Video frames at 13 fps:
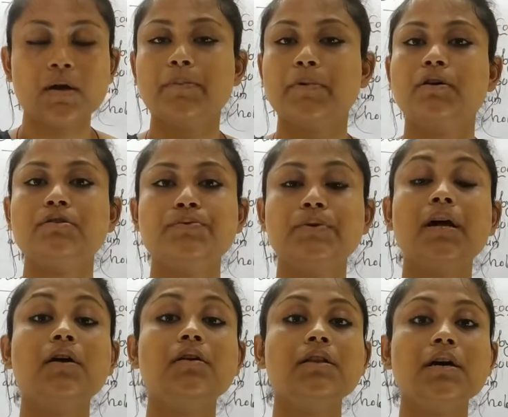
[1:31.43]
Because
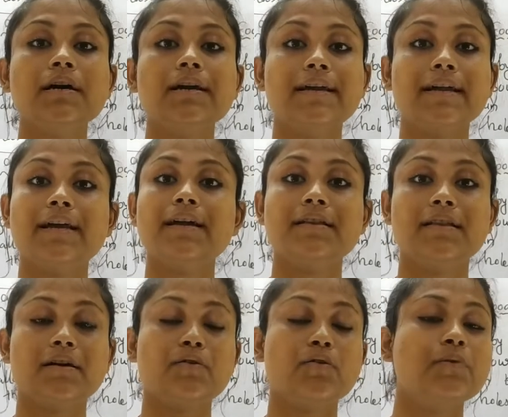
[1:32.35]
without the care,
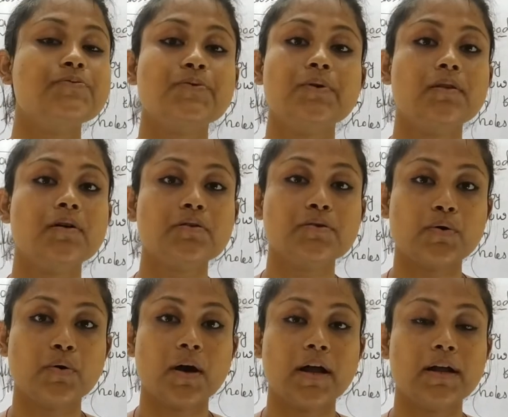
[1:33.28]
the crops will not
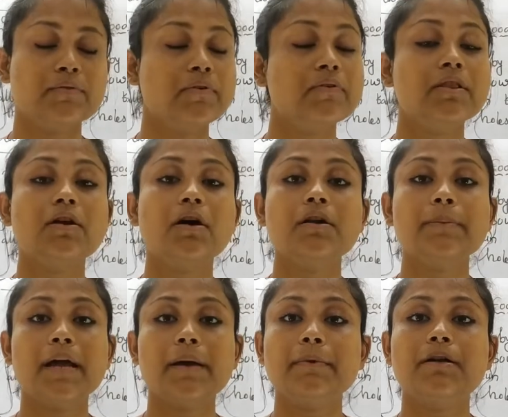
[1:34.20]
grow and we will not
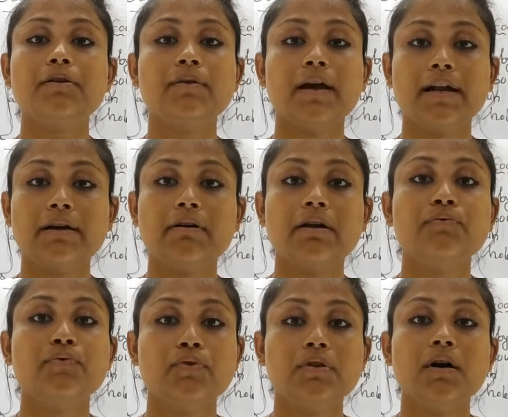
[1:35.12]
be able to get our
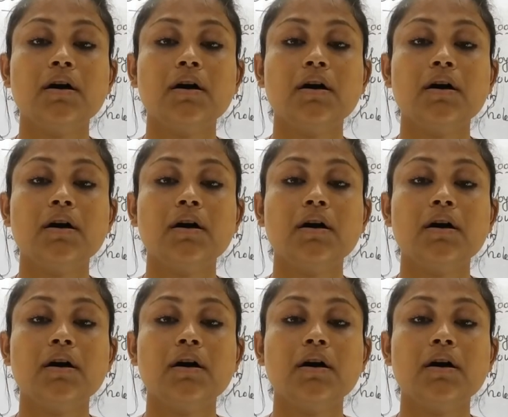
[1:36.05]
food